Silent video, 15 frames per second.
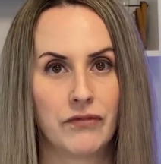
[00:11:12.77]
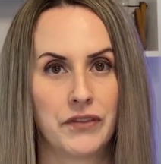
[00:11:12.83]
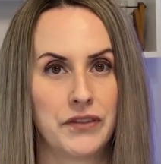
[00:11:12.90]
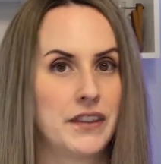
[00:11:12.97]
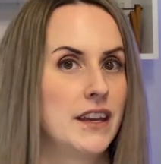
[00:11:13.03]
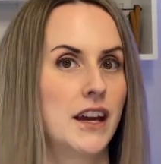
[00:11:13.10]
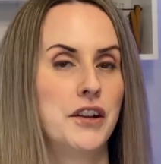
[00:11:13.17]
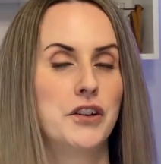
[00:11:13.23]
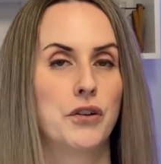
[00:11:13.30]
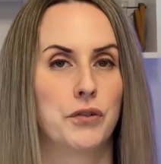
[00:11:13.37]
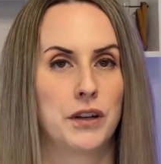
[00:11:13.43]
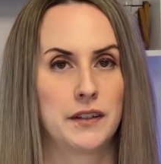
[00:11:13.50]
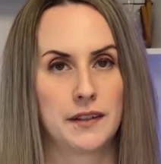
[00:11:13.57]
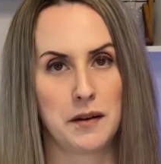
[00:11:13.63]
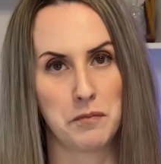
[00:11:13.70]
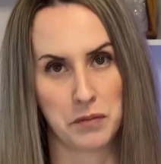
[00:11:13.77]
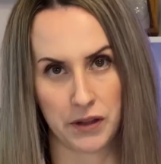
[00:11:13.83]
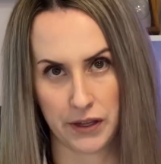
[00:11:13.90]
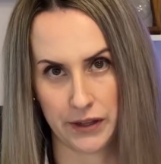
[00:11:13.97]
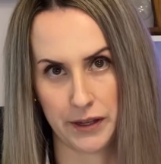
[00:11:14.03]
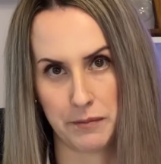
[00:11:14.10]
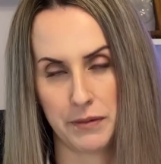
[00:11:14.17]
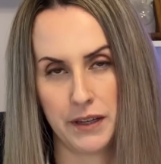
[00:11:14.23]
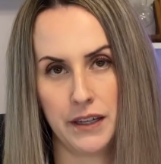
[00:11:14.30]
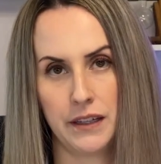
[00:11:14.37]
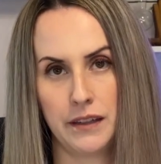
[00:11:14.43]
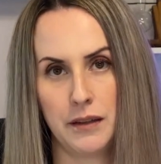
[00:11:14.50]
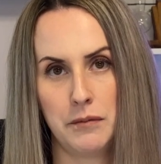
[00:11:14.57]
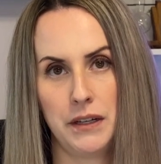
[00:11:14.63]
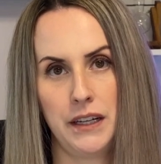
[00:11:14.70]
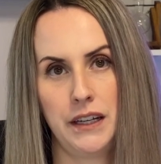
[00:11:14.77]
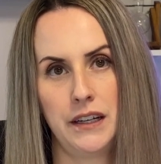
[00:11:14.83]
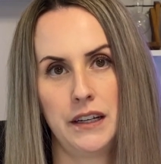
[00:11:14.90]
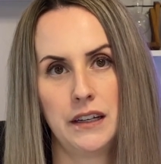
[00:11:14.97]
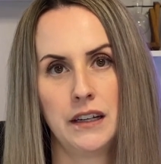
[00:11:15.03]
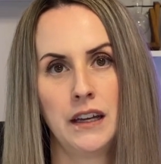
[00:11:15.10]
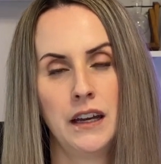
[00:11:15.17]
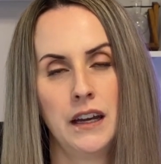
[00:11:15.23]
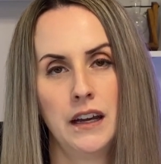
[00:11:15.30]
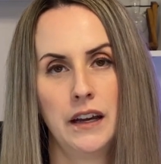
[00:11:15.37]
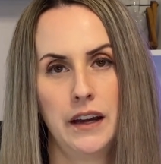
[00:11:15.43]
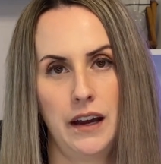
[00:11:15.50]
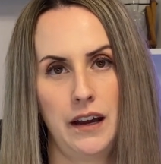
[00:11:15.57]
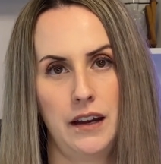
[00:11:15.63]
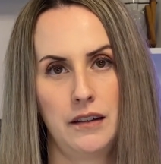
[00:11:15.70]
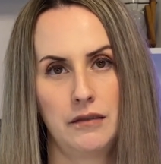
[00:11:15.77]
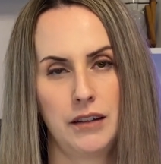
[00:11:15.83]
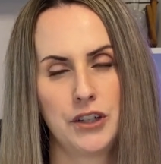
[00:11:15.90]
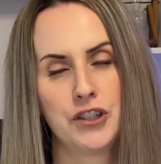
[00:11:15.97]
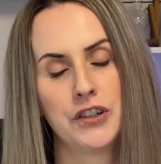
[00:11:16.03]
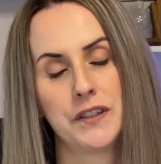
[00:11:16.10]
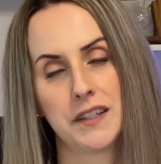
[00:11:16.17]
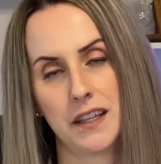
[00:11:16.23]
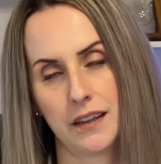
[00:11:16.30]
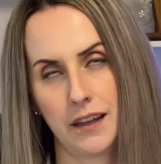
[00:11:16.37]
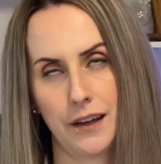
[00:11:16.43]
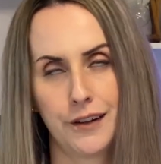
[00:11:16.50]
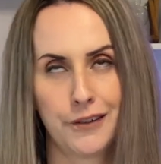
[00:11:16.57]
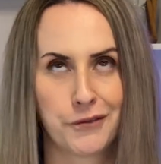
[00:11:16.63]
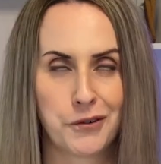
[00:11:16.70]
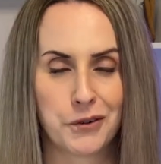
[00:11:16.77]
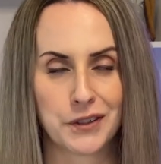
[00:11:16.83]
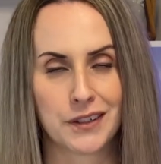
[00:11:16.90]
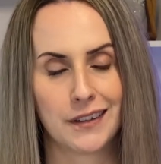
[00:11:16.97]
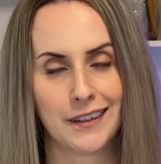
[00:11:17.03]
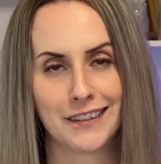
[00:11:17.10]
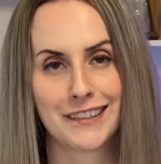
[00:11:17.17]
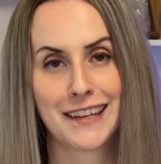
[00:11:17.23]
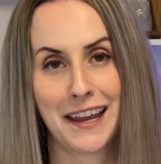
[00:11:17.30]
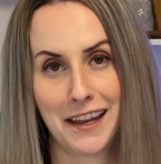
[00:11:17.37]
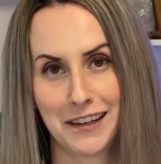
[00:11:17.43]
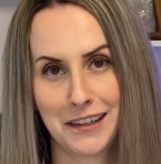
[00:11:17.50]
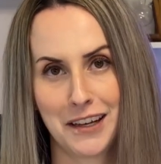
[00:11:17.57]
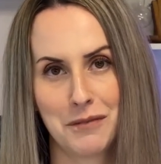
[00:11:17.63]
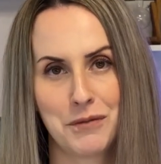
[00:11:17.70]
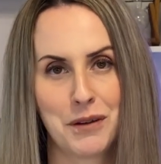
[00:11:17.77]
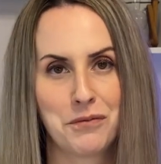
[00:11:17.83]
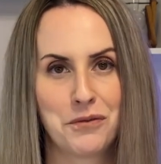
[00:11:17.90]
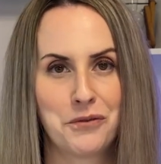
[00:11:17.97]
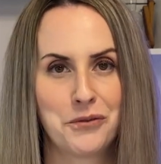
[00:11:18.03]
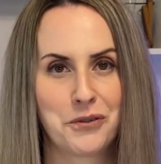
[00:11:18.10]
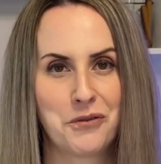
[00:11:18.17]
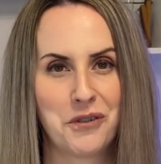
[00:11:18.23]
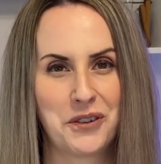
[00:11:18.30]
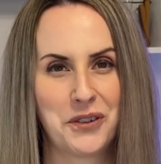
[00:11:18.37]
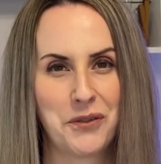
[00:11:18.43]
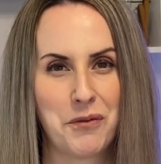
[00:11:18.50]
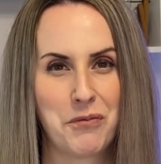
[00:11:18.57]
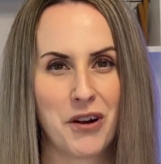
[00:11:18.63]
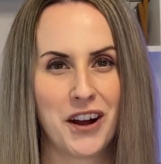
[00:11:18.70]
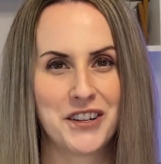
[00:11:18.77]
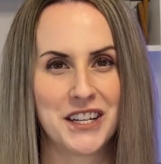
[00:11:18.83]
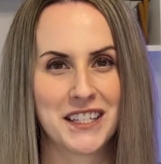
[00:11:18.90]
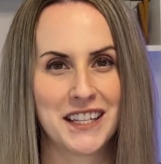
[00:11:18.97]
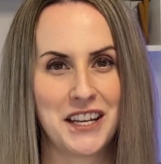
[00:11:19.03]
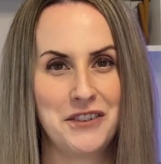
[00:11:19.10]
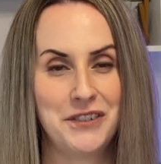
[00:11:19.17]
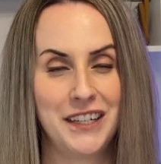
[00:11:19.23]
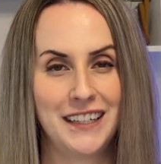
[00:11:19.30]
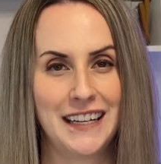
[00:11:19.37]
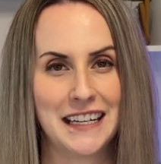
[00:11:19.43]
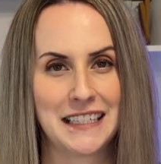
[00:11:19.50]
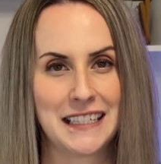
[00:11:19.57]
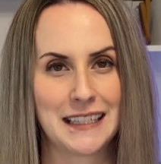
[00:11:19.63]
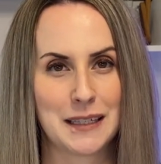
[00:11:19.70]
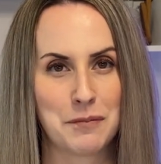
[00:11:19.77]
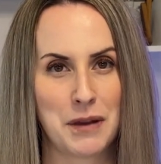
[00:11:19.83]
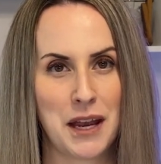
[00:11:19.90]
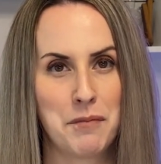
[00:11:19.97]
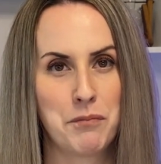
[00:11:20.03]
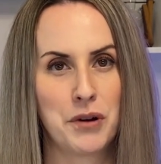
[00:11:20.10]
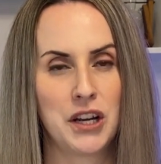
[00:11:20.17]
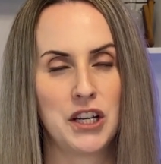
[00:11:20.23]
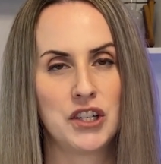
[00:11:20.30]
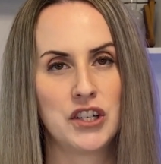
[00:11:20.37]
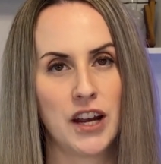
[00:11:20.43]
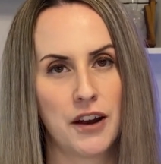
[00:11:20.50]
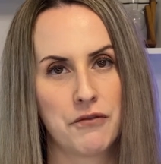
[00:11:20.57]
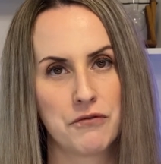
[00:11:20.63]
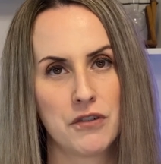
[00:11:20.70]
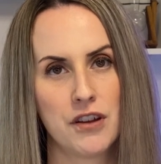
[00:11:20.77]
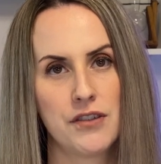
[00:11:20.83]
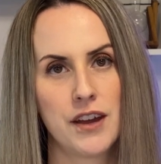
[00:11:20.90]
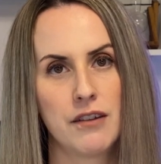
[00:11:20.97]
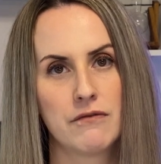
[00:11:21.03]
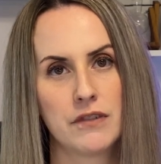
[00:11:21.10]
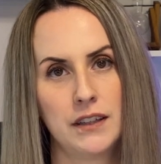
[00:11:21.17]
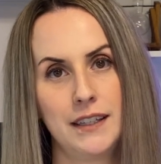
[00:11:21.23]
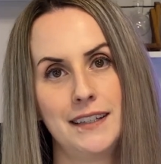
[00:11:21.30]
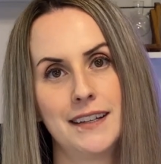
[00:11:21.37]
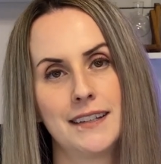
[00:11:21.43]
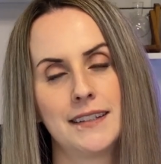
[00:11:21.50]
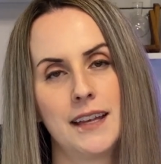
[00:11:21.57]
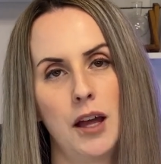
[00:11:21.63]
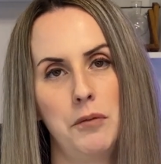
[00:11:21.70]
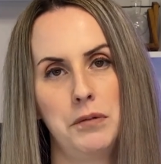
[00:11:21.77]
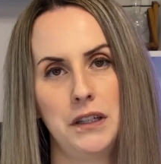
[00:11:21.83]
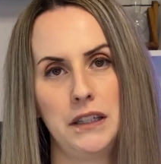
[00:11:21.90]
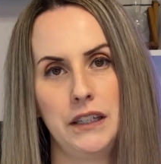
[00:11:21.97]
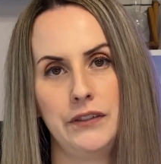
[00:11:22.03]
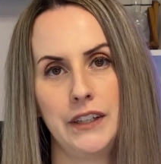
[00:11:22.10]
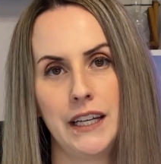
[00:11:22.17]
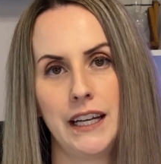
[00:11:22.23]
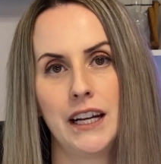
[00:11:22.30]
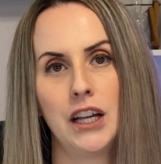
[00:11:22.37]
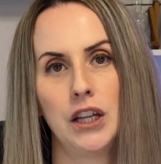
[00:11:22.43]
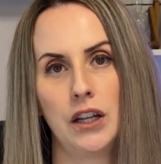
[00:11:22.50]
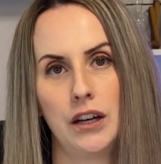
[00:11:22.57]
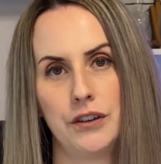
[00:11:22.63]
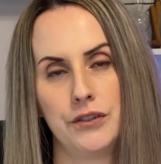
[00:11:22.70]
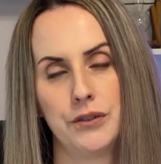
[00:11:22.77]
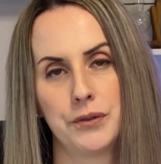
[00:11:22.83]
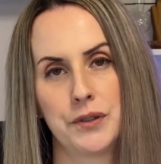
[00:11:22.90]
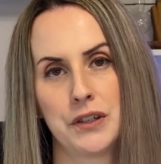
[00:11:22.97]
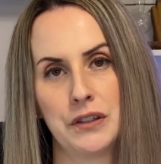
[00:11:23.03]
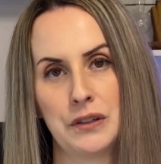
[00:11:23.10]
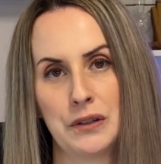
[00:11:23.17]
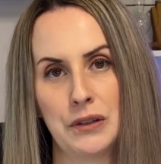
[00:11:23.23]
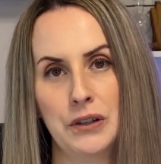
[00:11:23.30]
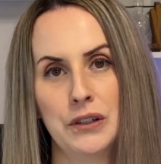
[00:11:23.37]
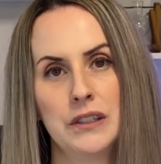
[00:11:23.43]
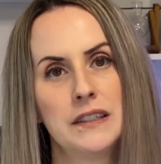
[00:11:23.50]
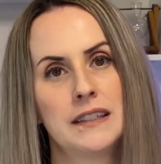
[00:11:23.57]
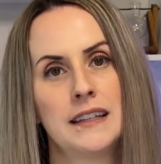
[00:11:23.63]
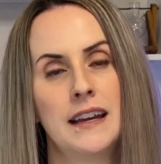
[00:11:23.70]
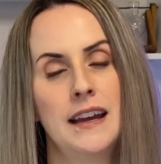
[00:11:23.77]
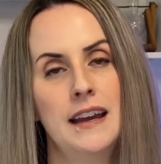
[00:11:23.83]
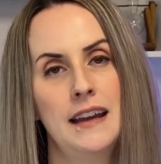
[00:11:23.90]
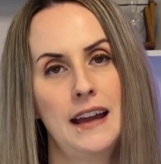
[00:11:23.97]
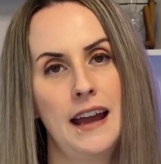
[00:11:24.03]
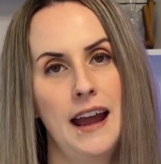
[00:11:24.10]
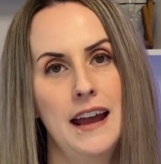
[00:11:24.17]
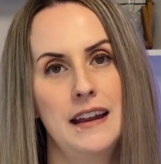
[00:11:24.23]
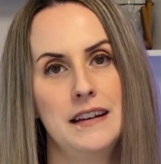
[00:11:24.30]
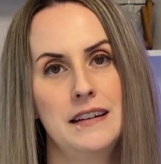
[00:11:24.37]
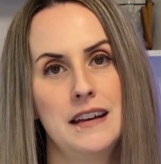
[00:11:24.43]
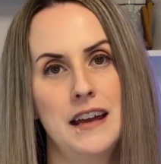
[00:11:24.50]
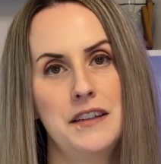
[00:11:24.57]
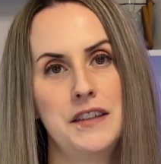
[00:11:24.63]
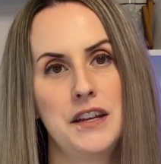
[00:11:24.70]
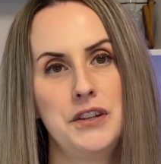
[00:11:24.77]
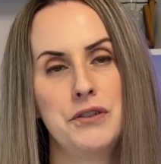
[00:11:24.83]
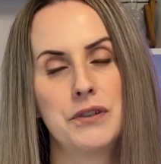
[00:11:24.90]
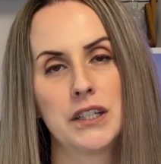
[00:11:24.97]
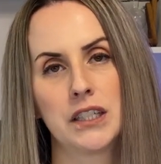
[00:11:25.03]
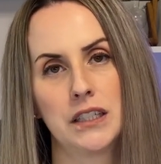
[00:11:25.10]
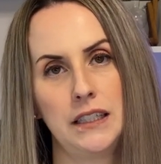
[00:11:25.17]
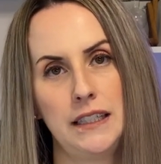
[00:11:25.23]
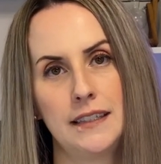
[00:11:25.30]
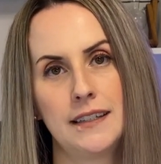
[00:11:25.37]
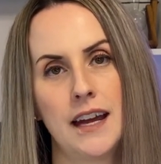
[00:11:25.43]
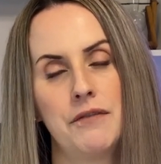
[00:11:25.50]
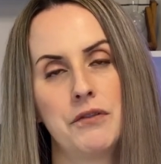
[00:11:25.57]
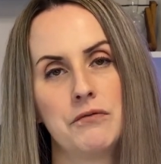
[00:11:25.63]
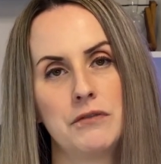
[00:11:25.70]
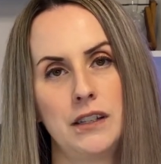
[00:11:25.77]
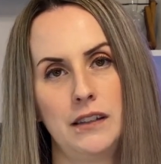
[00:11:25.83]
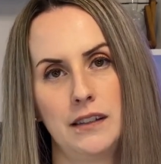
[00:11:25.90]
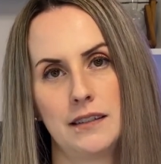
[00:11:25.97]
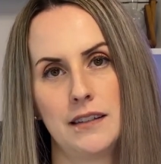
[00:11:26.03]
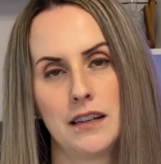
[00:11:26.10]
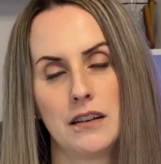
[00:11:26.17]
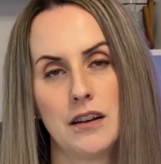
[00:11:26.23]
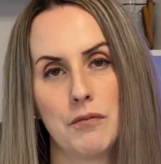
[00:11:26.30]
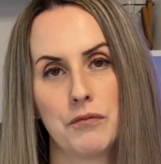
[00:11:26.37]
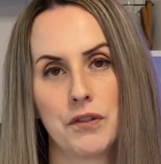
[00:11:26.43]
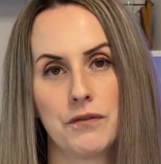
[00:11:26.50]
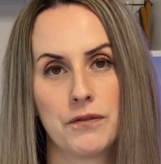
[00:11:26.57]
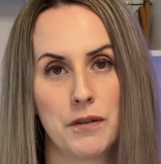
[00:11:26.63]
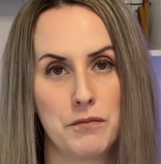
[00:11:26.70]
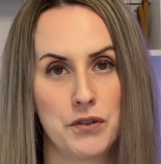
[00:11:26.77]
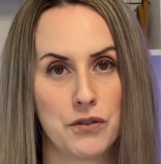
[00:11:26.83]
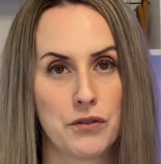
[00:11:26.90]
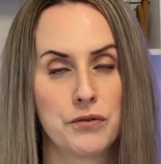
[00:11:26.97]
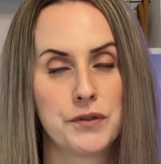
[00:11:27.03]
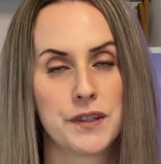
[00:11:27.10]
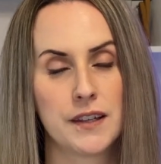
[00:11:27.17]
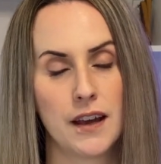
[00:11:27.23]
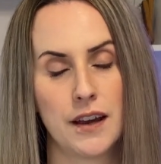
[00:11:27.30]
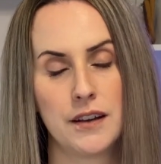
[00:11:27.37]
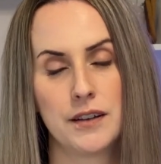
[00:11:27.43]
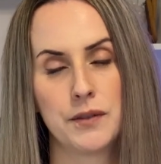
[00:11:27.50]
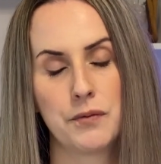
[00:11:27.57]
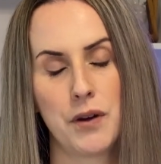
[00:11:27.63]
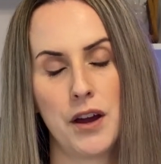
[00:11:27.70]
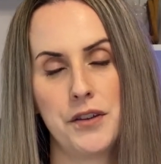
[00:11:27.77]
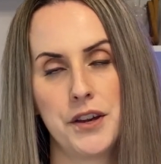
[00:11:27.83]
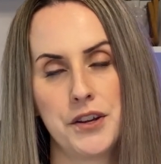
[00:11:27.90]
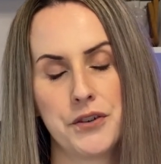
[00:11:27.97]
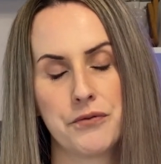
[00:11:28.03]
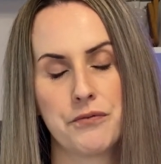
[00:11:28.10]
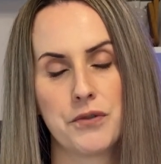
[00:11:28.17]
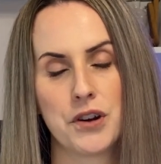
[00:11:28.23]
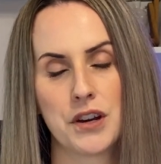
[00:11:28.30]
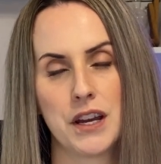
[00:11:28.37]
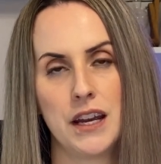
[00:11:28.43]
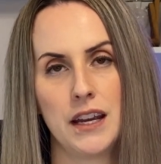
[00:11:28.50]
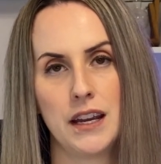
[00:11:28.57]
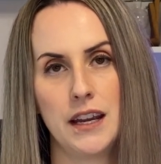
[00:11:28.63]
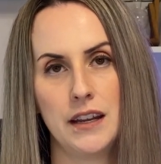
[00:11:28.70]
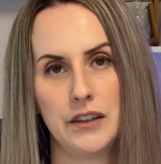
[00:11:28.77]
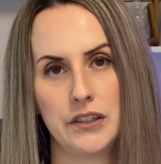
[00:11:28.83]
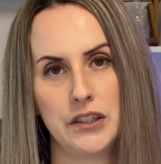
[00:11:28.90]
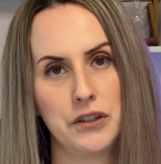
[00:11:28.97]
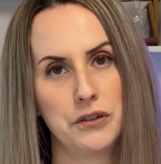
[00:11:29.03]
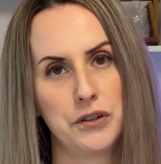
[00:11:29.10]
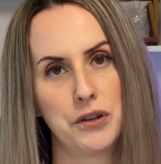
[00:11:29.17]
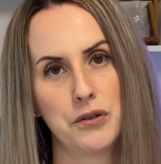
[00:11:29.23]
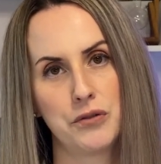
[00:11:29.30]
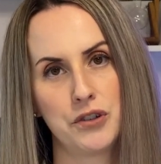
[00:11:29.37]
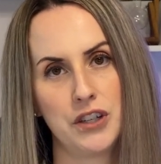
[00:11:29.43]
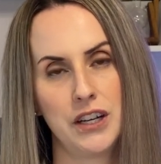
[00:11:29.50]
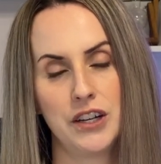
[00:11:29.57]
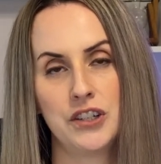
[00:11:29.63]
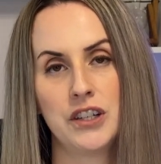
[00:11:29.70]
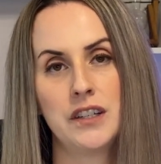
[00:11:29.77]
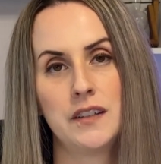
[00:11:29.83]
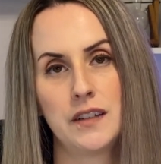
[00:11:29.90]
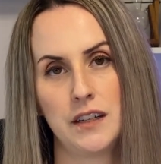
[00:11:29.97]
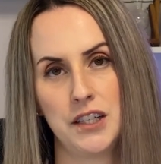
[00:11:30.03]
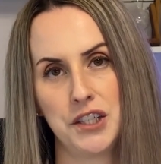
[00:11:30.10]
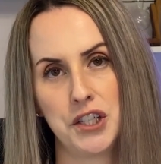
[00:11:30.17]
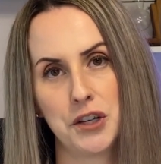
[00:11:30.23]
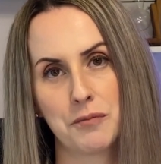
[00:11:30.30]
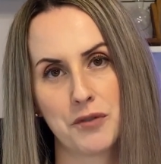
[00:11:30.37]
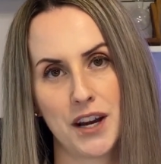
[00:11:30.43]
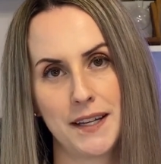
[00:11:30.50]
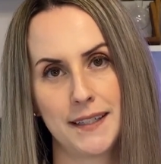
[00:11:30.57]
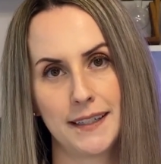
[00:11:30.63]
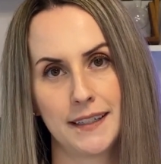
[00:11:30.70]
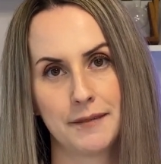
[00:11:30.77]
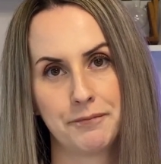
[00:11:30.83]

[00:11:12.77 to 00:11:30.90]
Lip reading: the unknown has completely been eliminated. I shouldn't say that. Of course, things can come up through the course of a project that you didn't anticipate, but in general, that really does help alleviate a lot of those concerns. And then you at least have a realistic number from your own side as well that you're working into your negotiations and into your pricing.